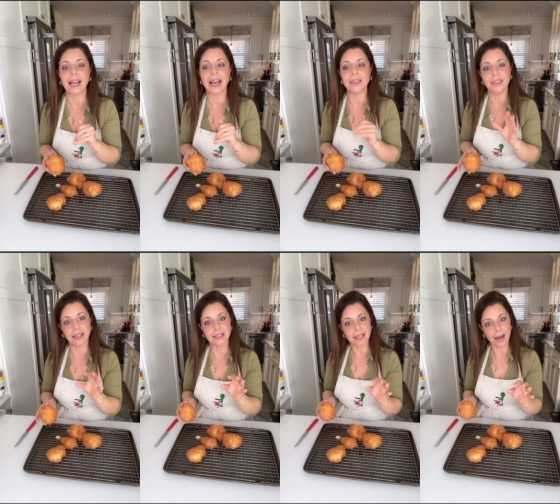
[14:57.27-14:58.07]
and
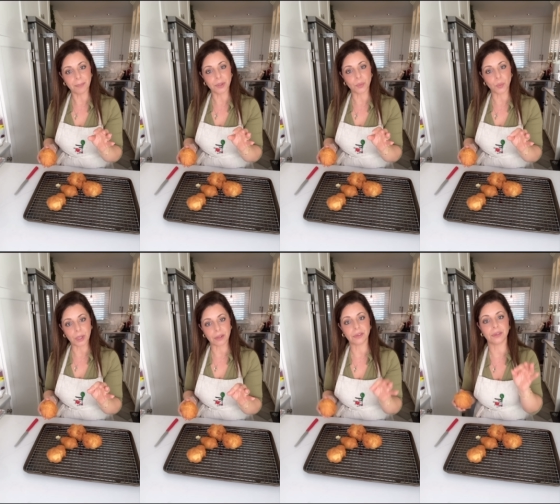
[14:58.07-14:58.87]
then top it
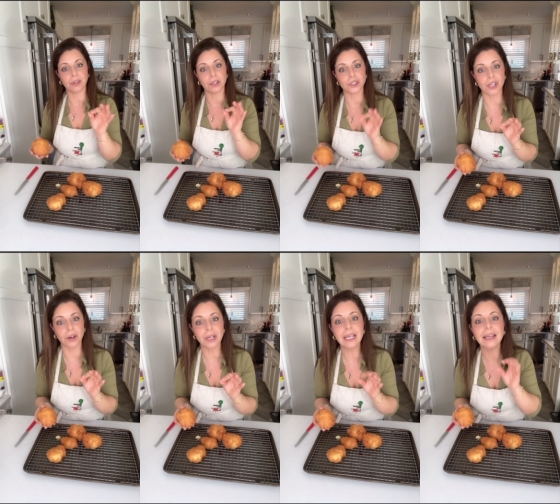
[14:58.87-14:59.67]
with a
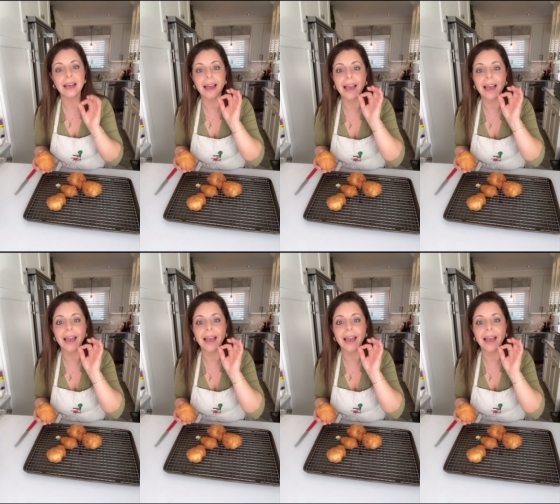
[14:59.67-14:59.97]
cherry